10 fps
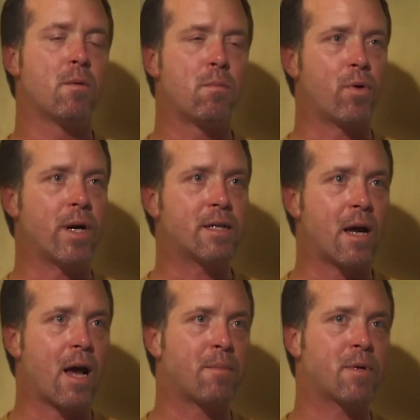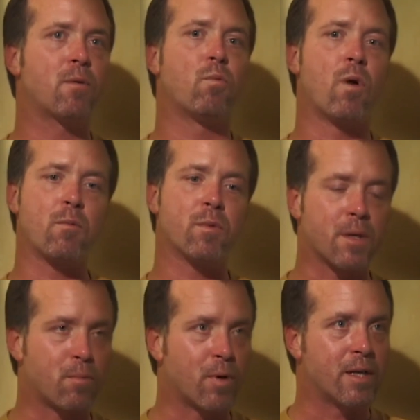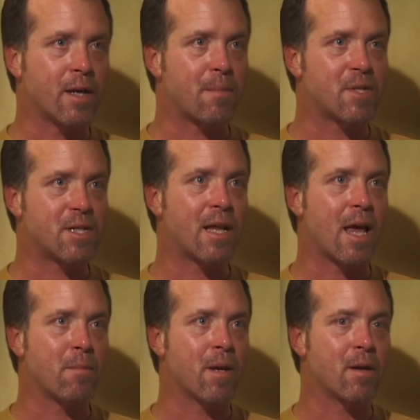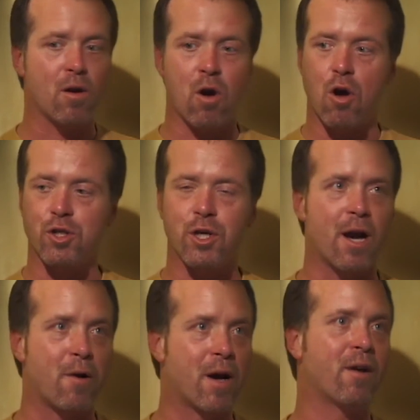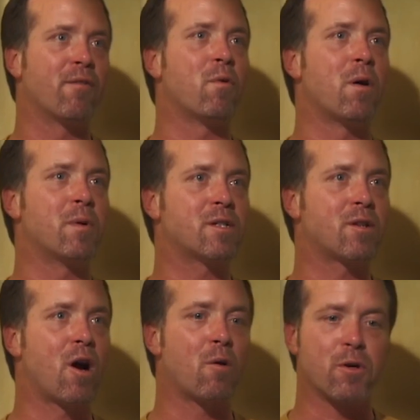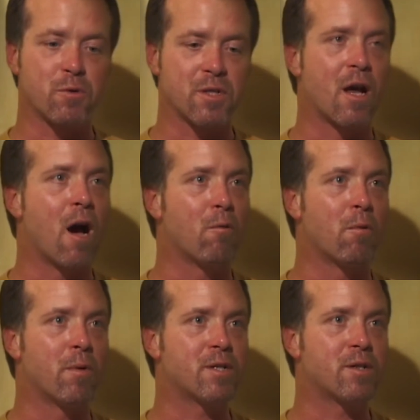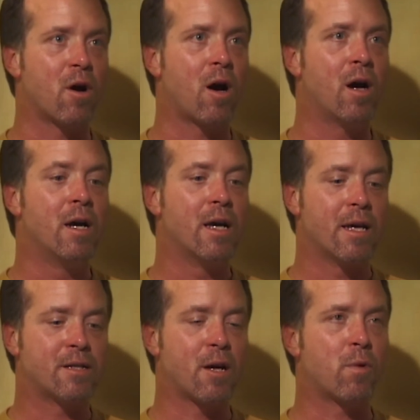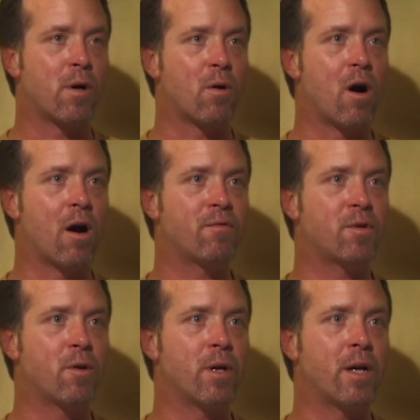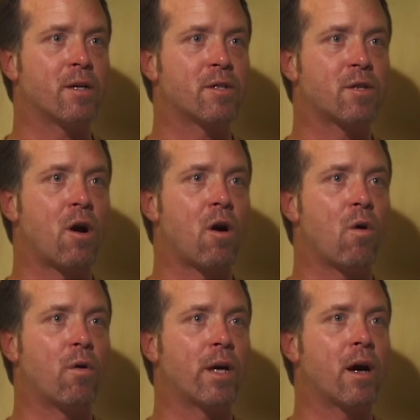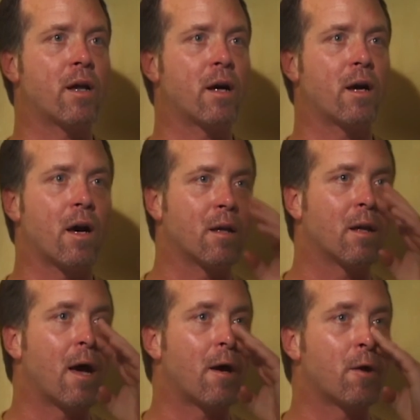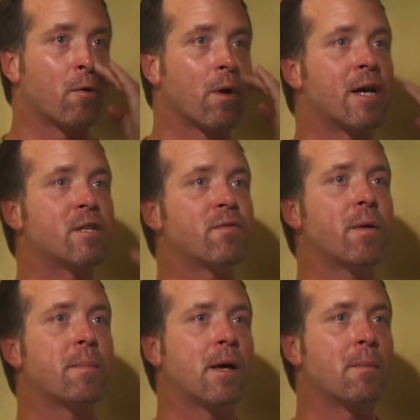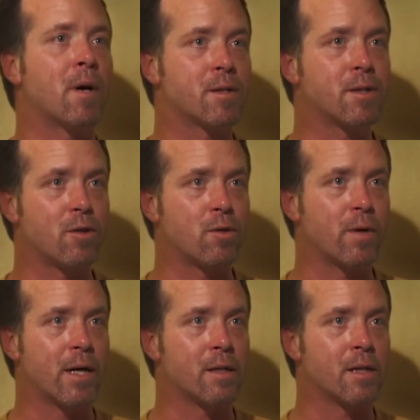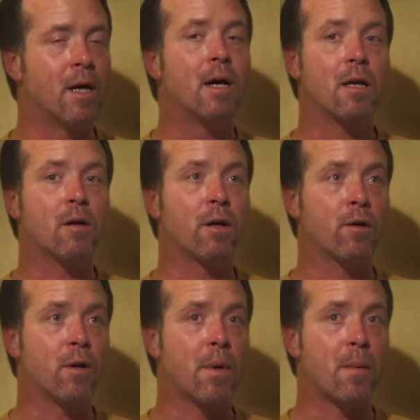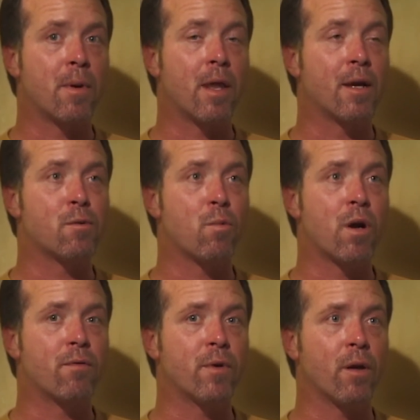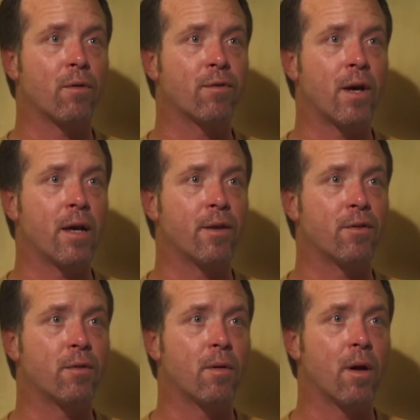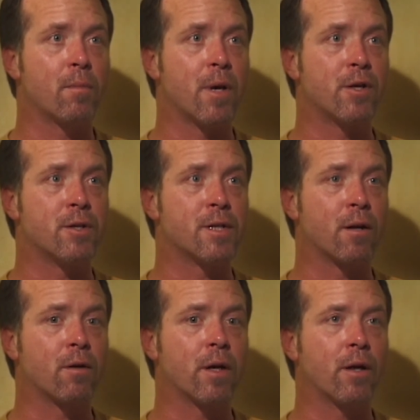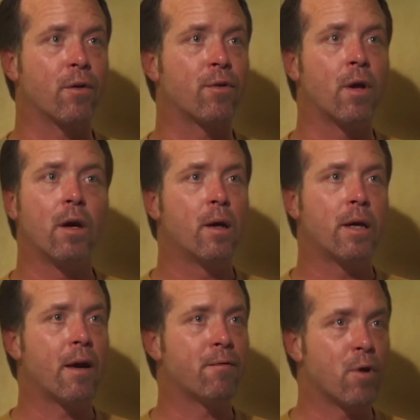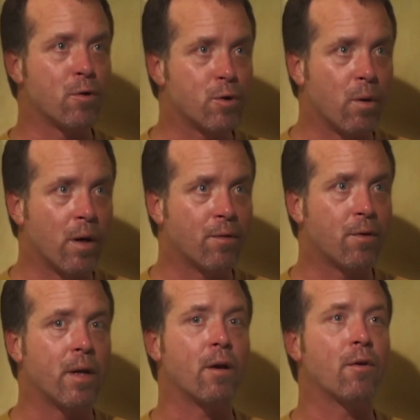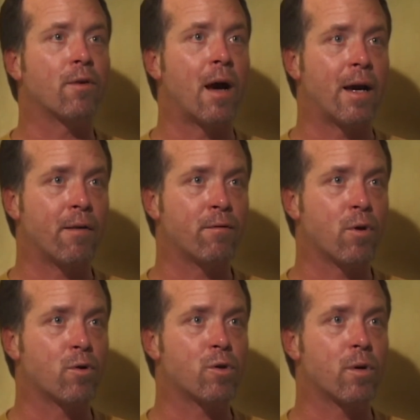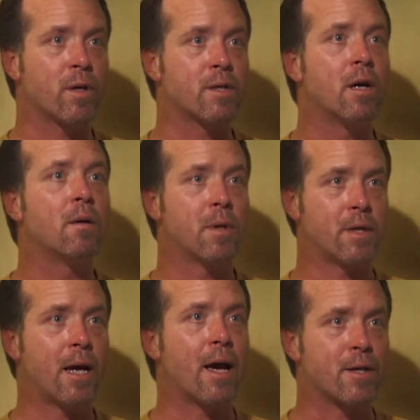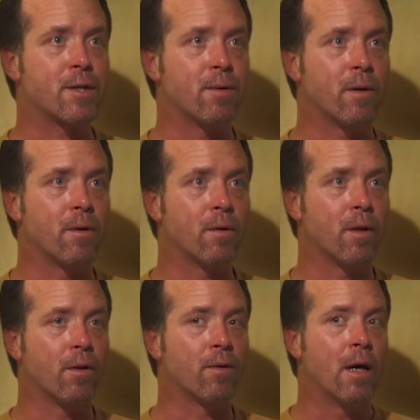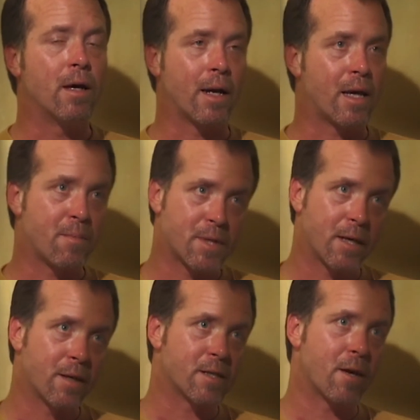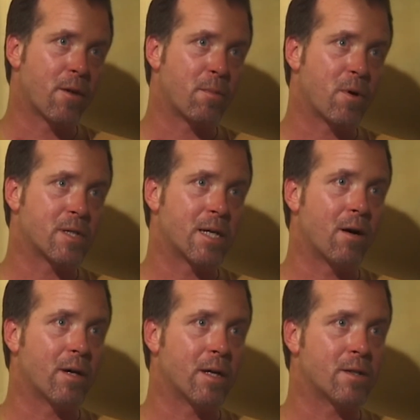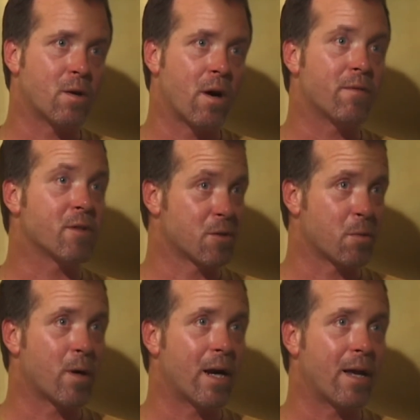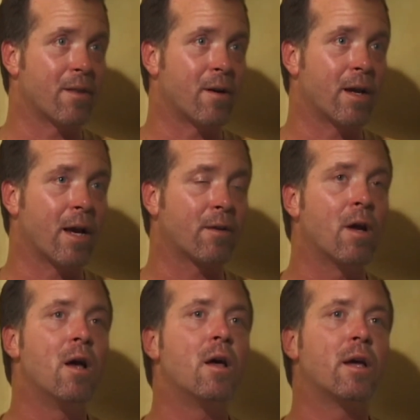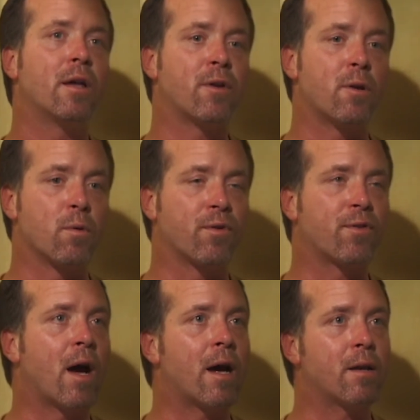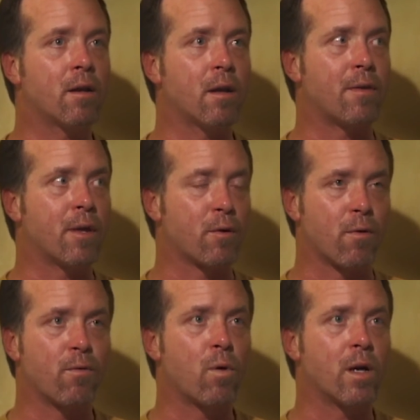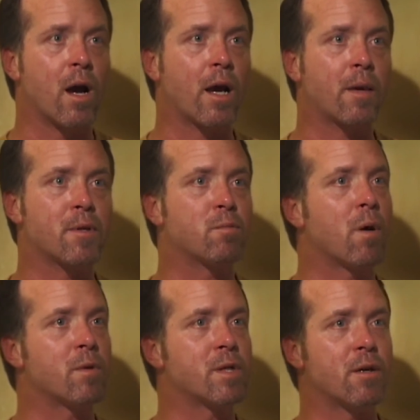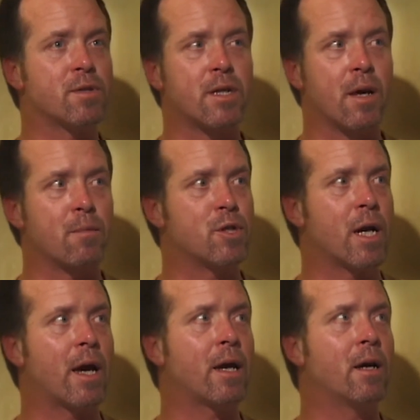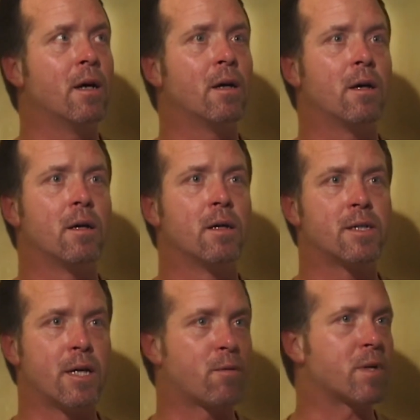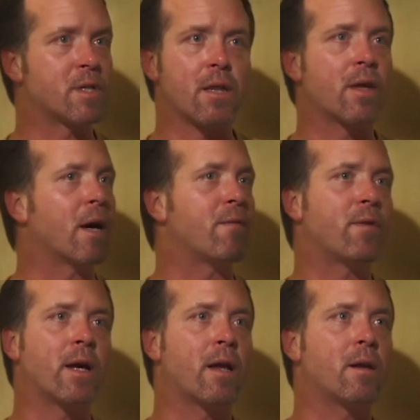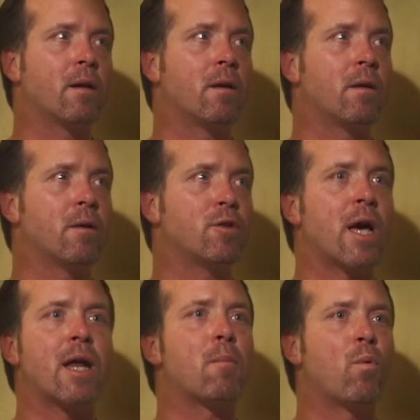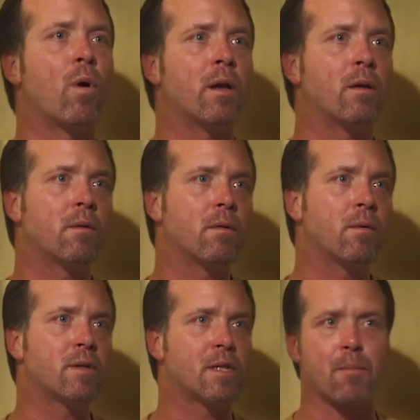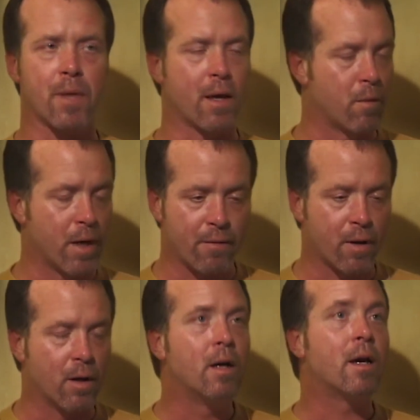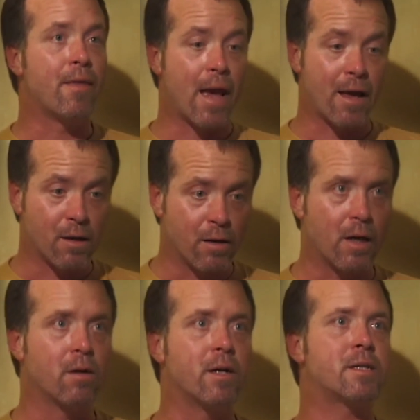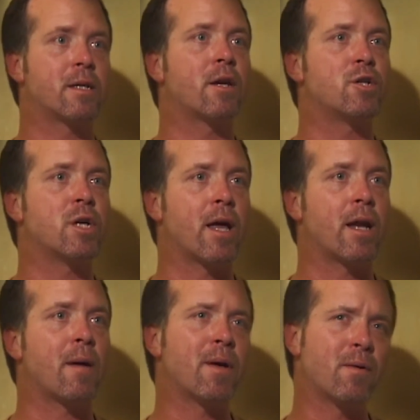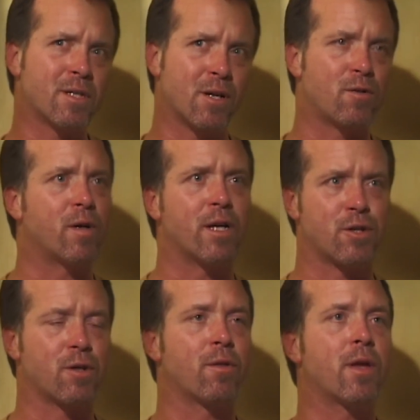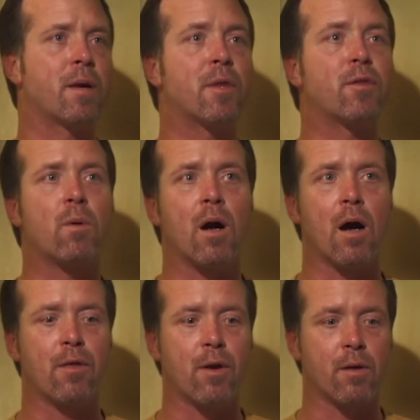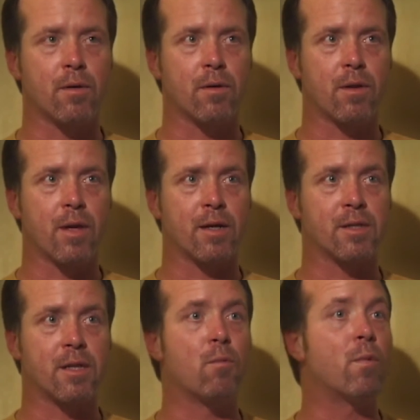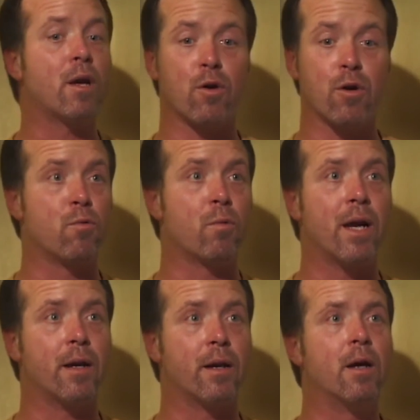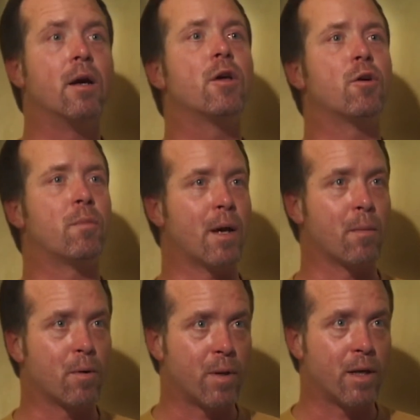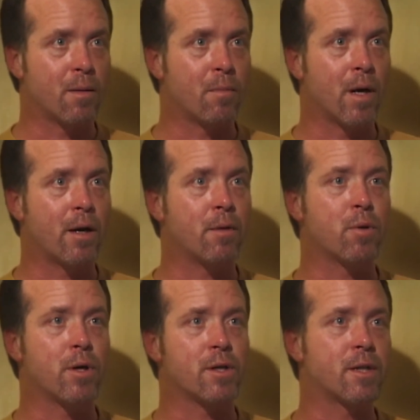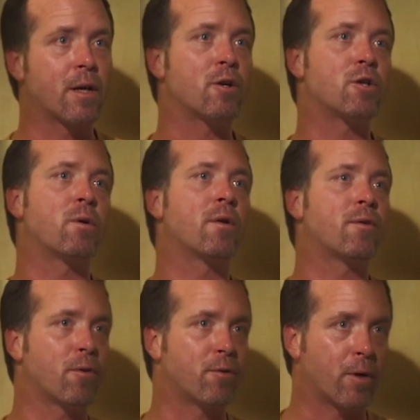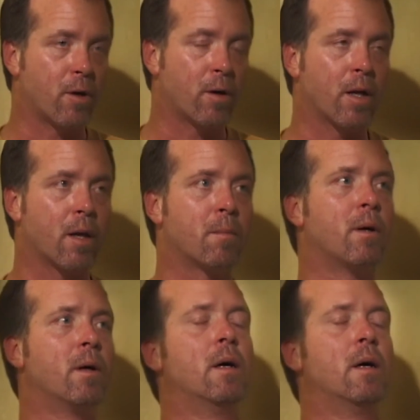pre-typed. One was a pre-typed statement, all generic of what we saw, which was not what we saw. It said we were off duty and saw only un un unknown lights flipping amongst the trees. Clearly remember that. I said, wonder if we don't sign this, uh, Major Zickler. And he goes, you have no choice. And he goes, I have no choice but to ask you to do this. And I kept seeing these other personnel in his office because we were heading there next. He said, you will sign, I think there were four documents. One was the UCMJ secrecy thing. I forget, JANAP 1 something, whatever. And that clearly said JANAP. And it was a traditional thing, but there were other things that we couldn't read. You'll be able to read them later. Put your signature on social security number.